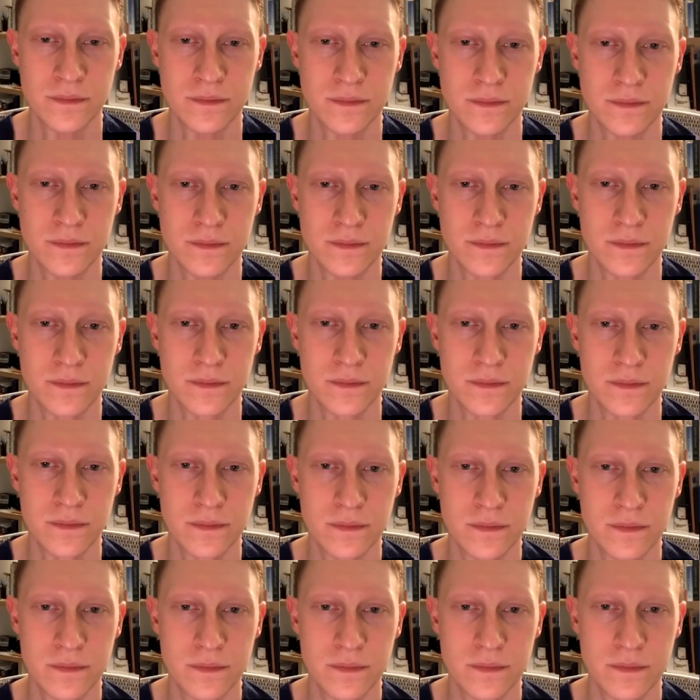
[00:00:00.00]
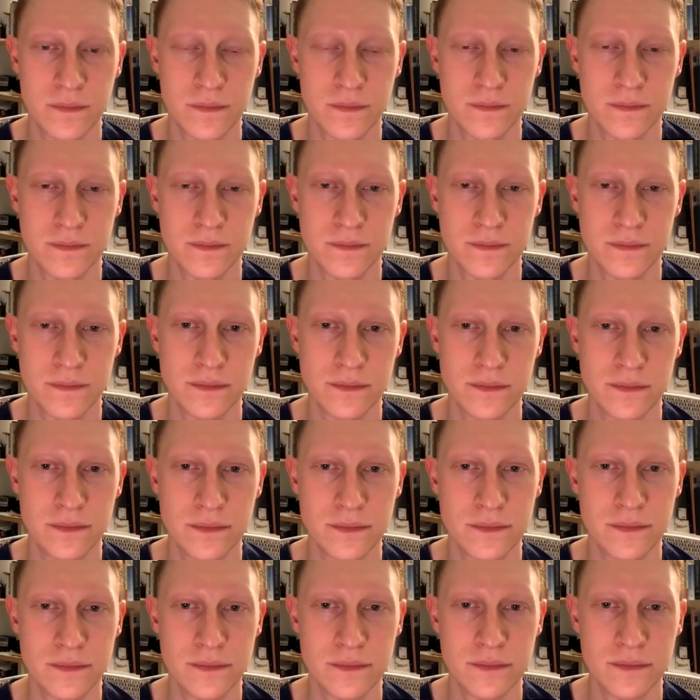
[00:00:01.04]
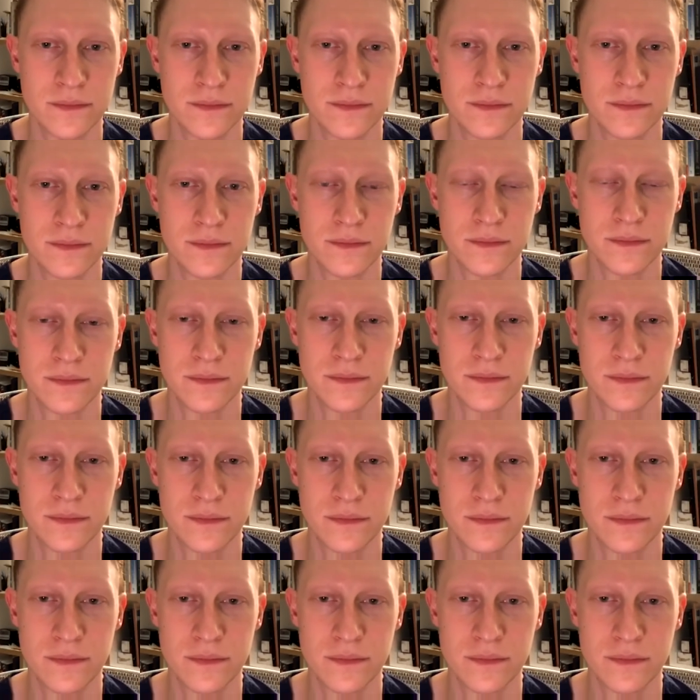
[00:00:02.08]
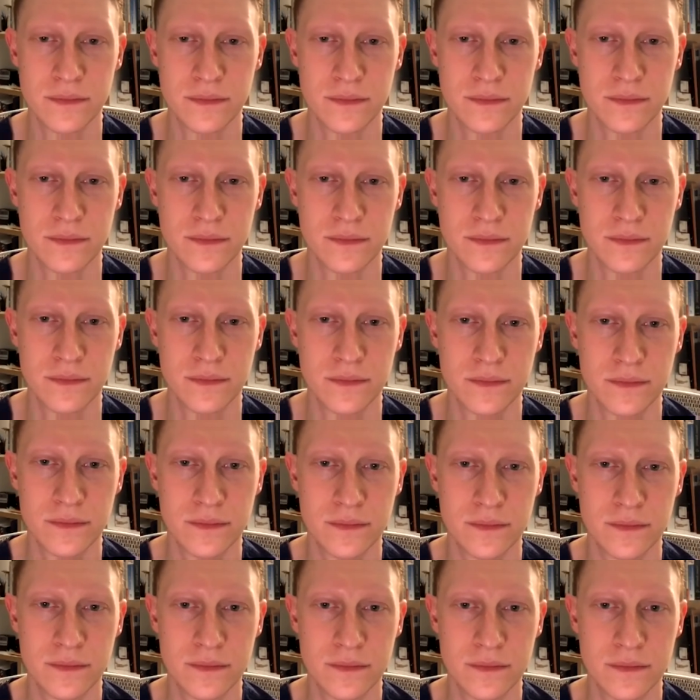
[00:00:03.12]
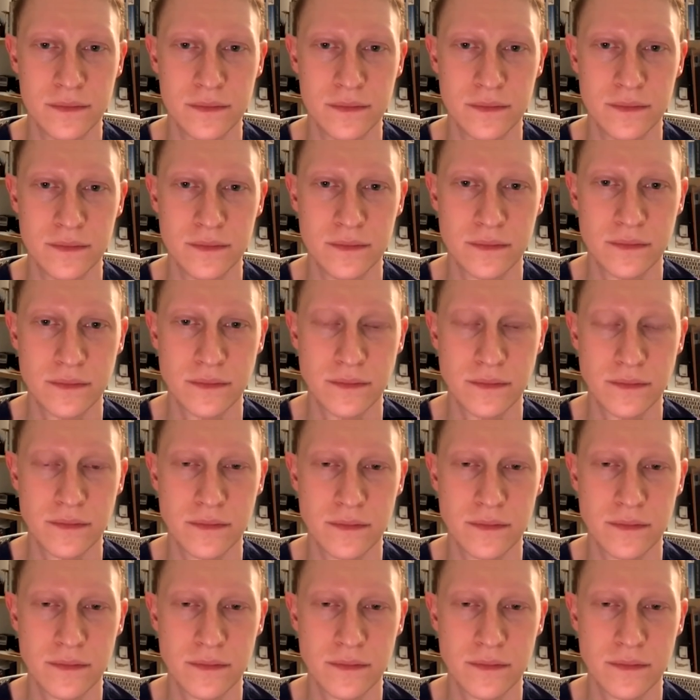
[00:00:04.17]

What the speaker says: This person isn't speaking.